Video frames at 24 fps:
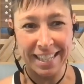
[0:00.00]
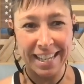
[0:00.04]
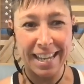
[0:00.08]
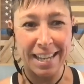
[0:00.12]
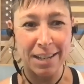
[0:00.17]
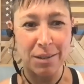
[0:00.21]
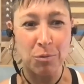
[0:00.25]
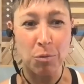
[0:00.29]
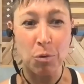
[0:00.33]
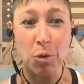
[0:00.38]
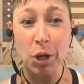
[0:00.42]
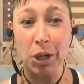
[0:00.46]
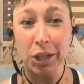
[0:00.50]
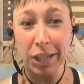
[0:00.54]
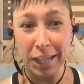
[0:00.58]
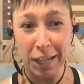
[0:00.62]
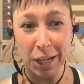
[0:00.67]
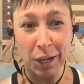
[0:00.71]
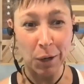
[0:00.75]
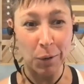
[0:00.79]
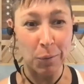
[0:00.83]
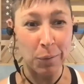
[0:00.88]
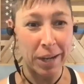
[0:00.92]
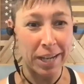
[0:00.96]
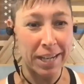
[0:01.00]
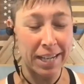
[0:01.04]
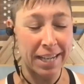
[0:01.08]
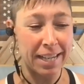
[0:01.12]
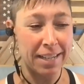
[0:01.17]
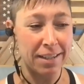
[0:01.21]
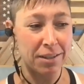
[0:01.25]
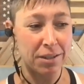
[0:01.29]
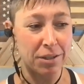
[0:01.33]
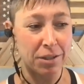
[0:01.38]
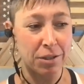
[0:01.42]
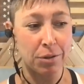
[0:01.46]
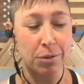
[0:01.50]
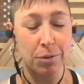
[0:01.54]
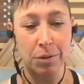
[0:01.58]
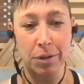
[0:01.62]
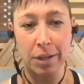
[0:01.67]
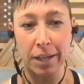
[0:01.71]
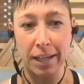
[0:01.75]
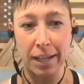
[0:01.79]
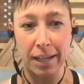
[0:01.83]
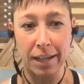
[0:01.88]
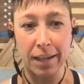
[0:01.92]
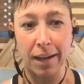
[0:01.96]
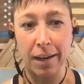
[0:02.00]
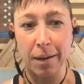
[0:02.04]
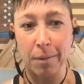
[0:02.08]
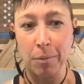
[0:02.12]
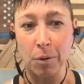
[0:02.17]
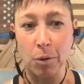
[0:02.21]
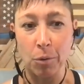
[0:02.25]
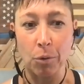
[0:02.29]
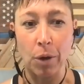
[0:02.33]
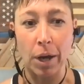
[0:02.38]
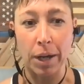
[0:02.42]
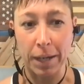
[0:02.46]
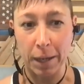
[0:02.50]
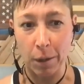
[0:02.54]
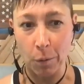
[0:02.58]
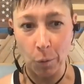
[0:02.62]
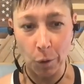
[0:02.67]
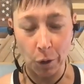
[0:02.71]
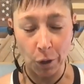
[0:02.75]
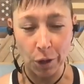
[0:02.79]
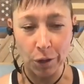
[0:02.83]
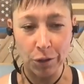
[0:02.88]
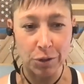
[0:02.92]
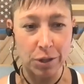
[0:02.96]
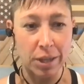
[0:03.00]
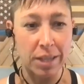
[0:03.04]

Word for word: and working our way into the um, running world,